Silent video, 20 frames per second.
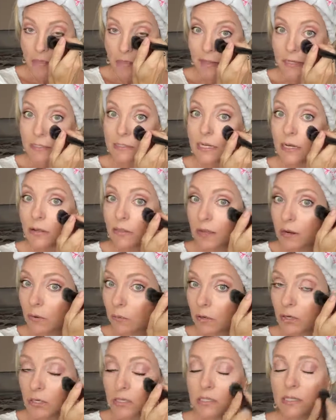that's how that
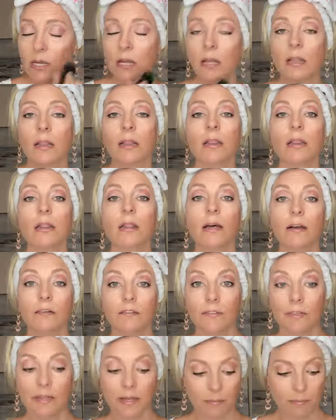works.
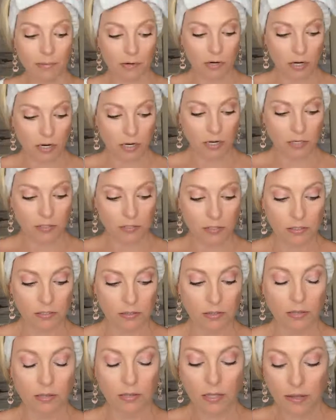Love that product.
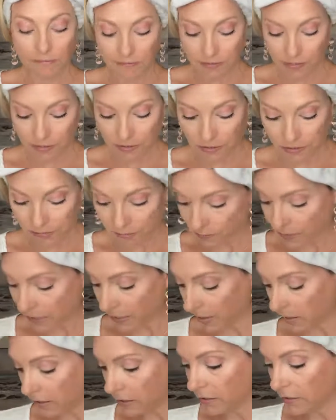Love it.
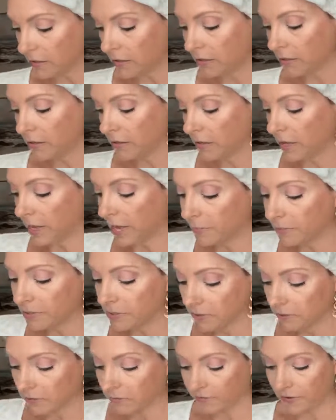My
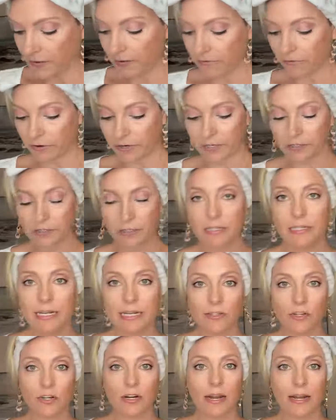absolute favorite.
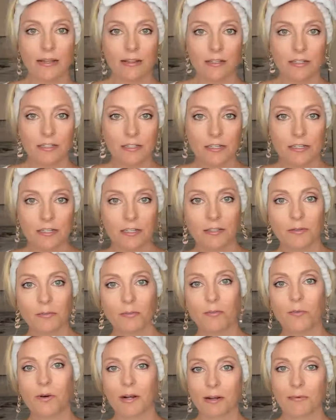Desert Island.
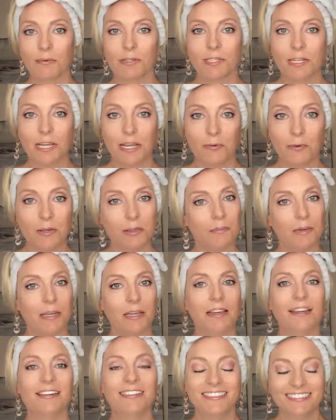What I would take with
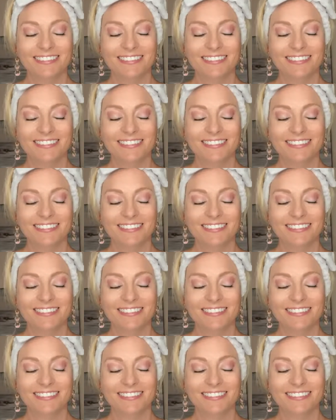me